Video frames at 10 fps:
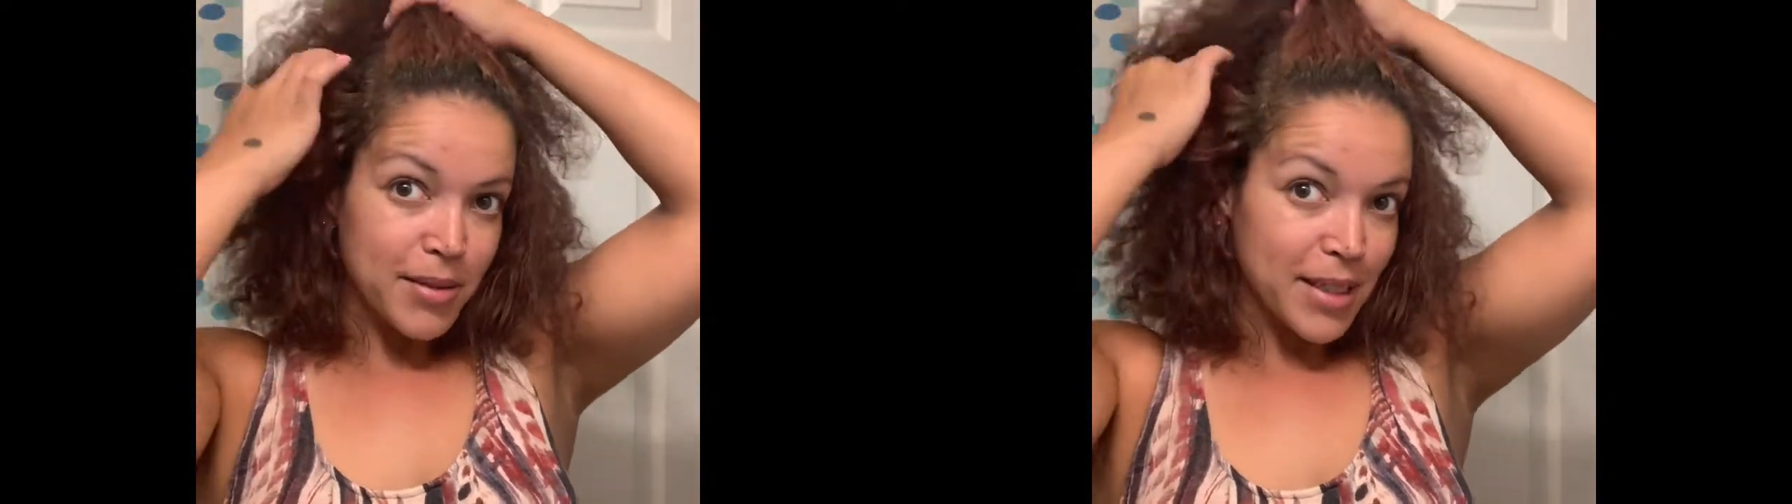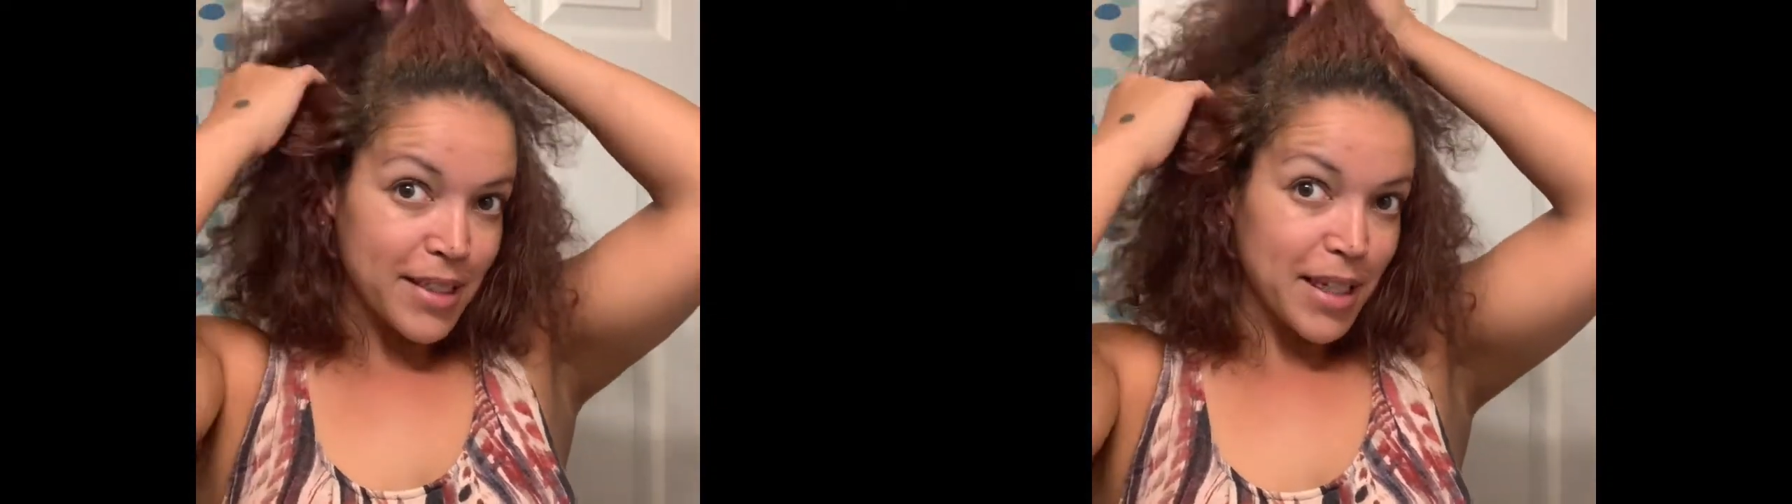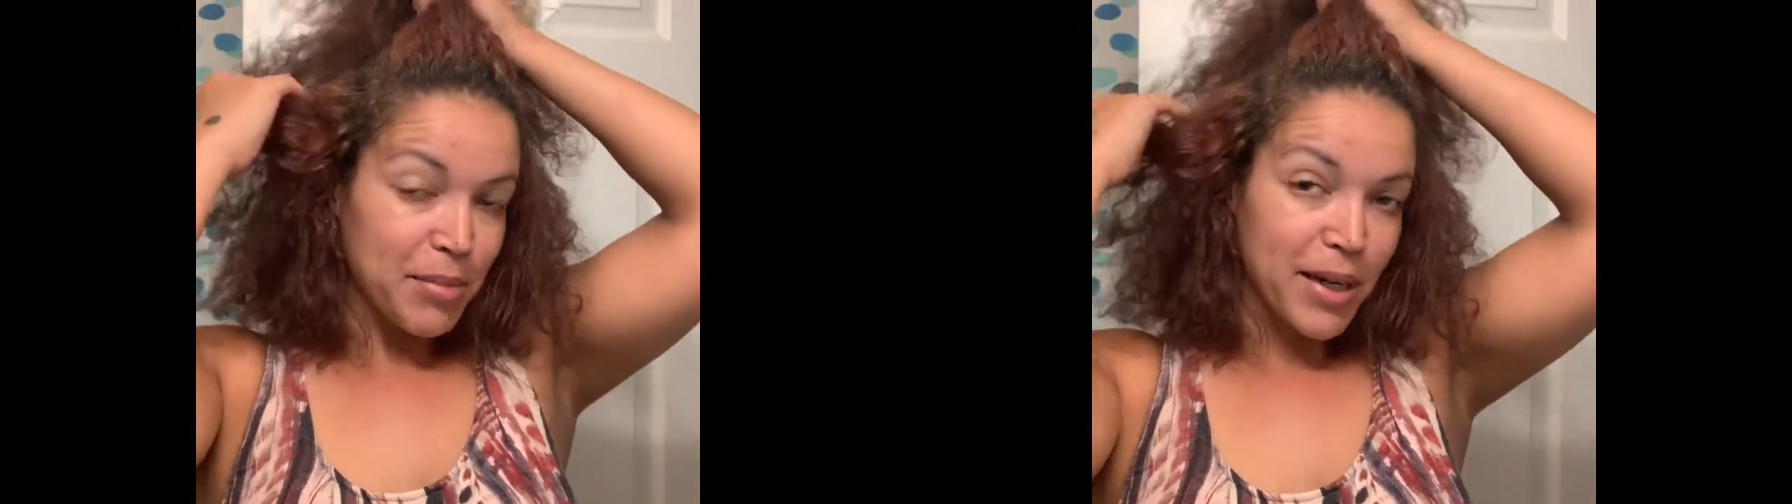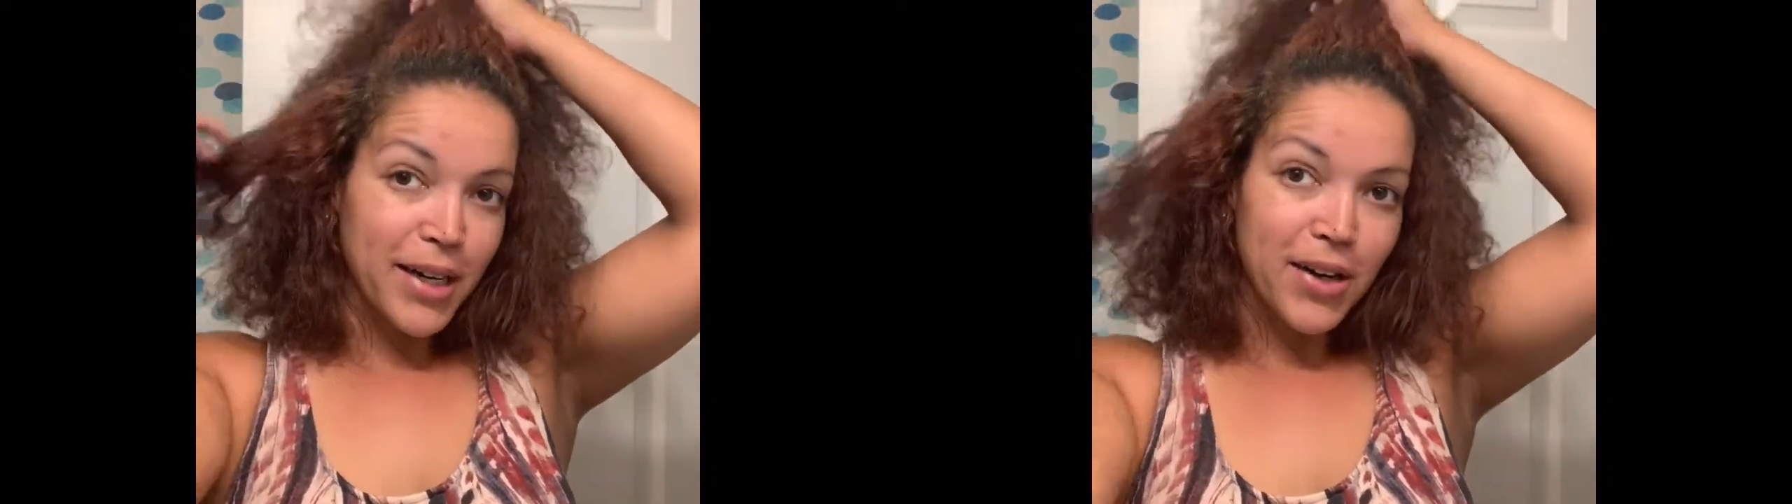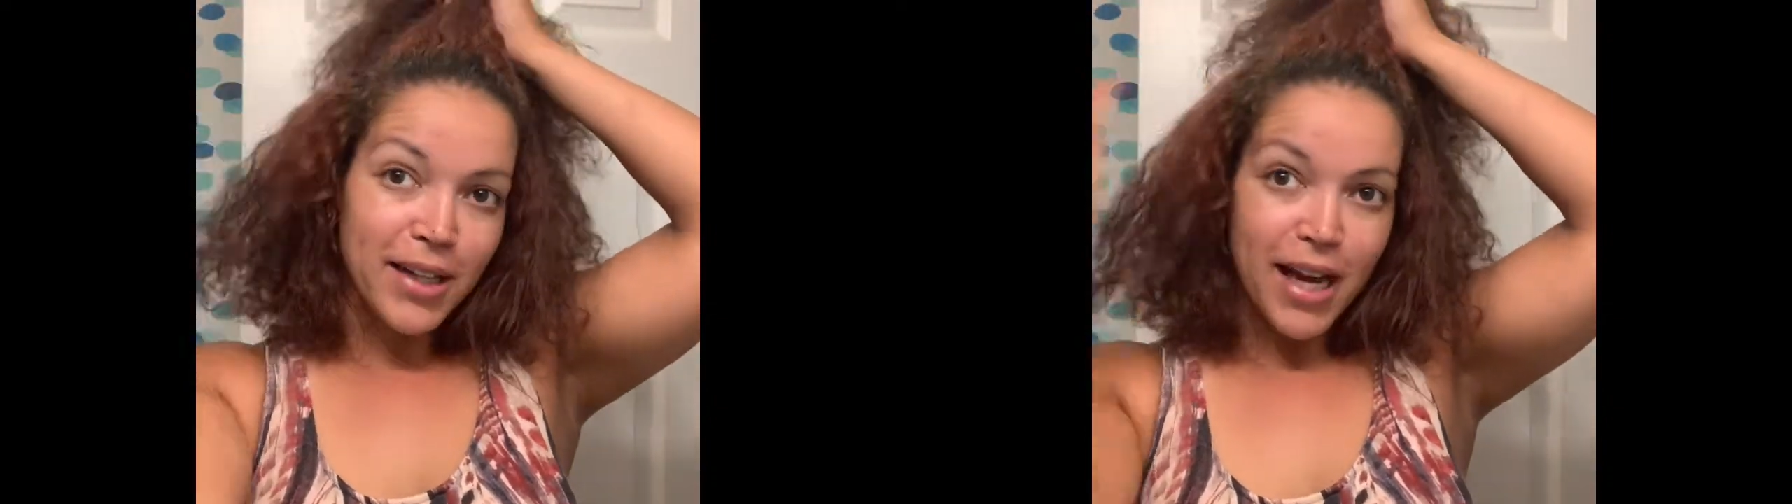just gonna separate
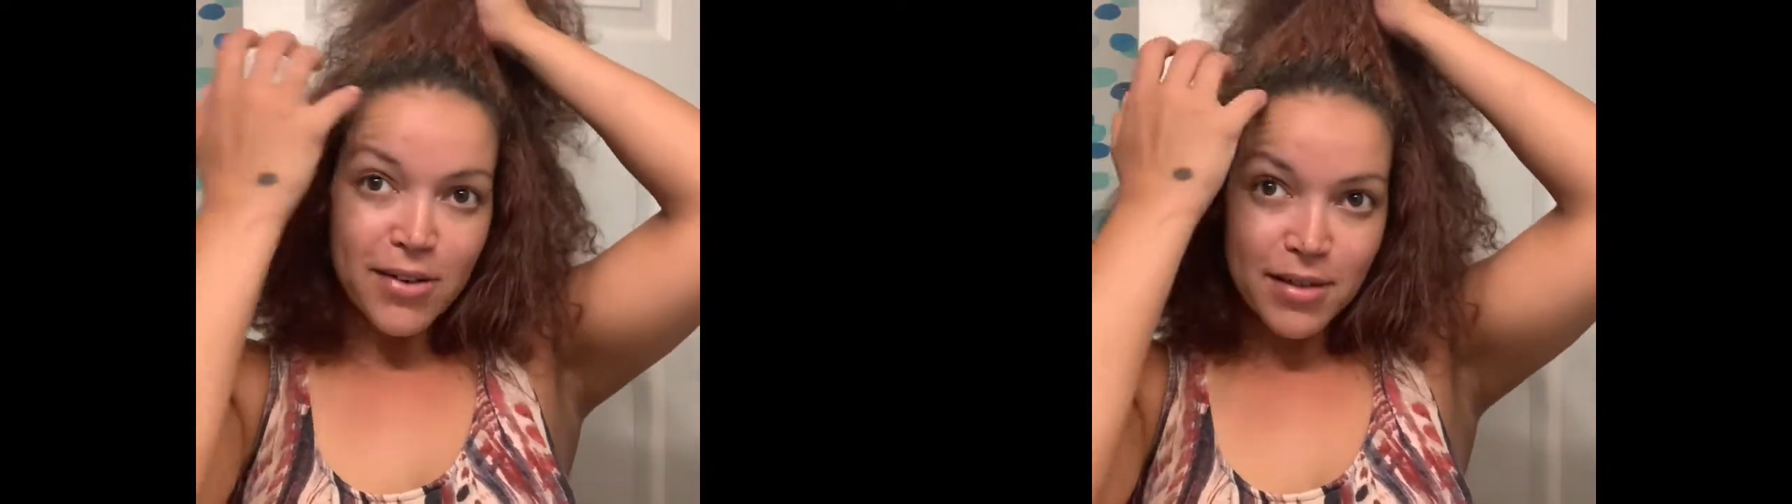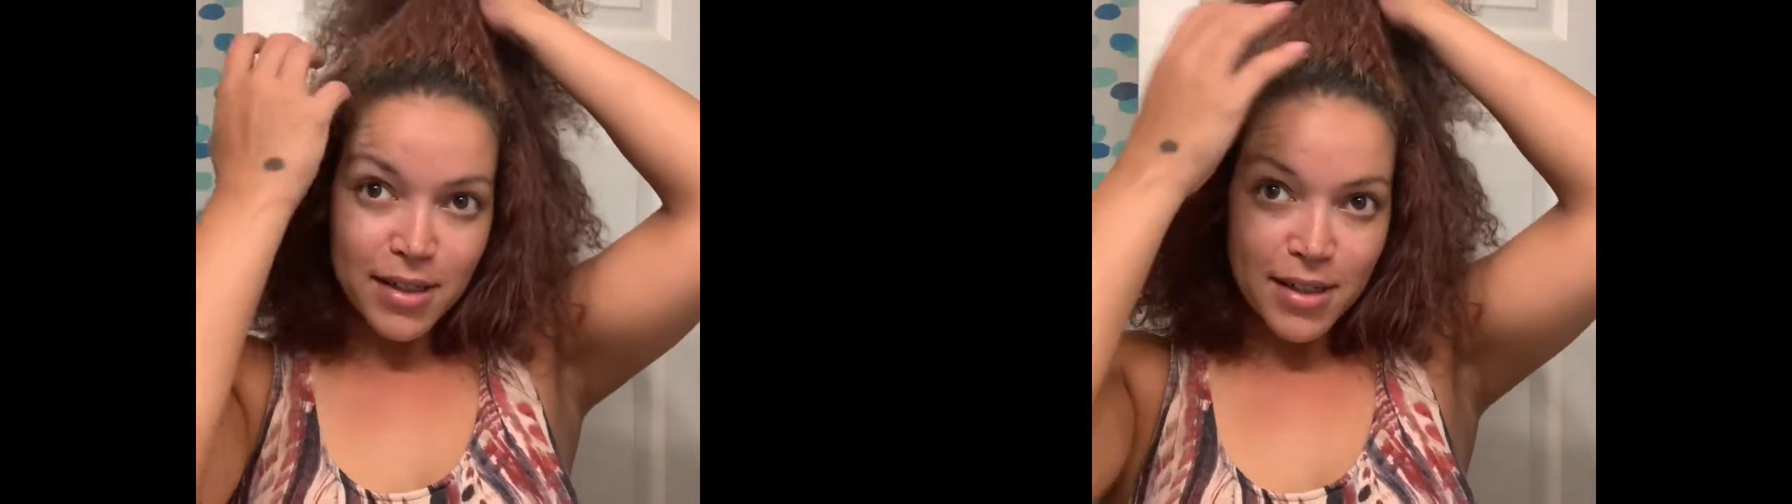it all out,